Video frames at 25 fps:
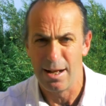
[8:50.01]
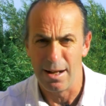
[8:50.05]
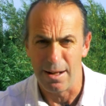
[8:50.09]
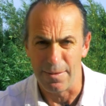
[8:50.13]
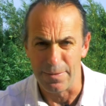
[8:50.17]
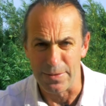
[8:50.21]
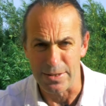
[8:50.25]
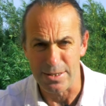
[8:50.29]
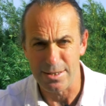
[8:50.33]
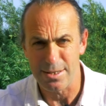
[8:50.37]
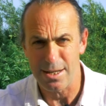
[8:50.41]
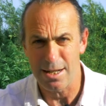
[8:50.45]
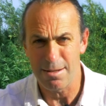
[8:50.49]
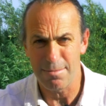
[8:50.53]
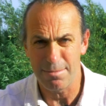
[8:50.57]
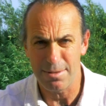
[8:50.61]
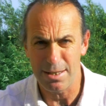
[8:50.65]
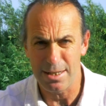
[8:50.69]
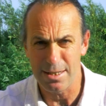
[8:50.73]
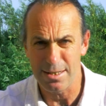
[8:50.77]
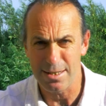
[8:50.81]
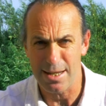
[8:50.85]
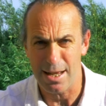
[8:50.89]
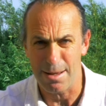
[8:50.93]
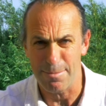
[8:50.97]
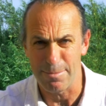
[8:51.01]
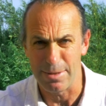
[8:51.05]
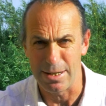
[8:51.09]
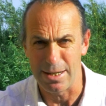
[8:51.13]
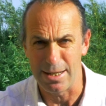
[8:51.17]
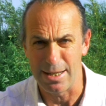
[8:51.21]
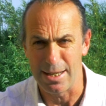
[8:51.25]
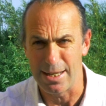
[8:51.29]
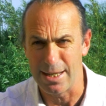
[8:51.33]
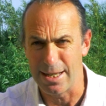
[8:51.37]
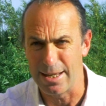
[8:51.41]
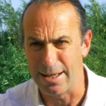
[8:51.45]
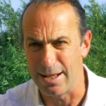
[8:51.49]
and the same thing's happening
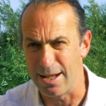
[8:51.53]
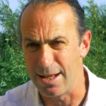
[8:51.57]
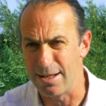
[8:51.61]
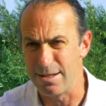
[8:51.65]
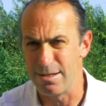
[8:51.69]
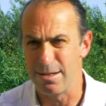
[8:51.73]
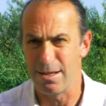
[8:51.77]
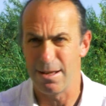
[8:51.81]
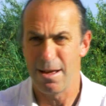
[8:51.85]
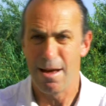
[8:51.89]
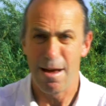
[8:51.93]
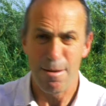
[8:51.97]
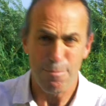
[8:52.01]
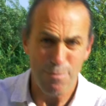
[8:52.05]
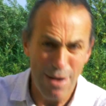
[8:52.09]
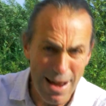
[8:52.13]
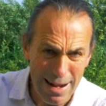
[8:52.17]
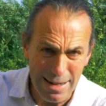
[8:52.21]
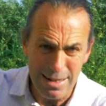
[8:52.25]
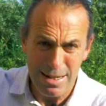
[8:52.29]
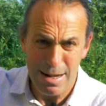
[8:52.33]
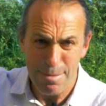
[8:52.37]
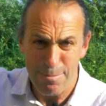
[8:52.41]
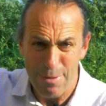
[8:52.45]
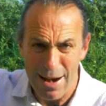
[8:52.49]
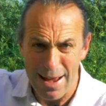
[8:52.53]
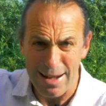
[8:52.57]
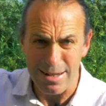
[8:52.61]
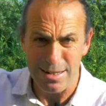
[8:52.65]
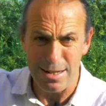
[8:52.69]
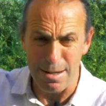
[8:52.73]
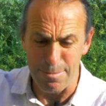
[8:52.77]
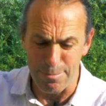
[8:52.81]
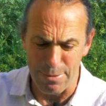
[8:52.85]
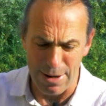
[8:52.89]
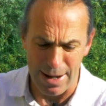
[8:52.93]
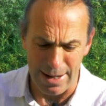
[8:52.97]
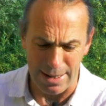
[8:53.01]
here under Brexit,
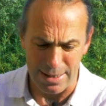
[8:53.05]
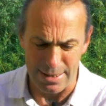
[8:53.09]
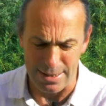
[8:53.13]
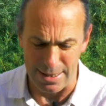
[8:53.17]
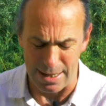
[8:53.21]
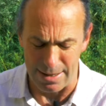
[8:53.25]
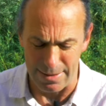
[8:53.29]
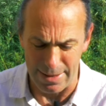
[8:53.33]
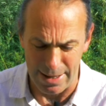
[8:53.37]
Brexit, Brexit.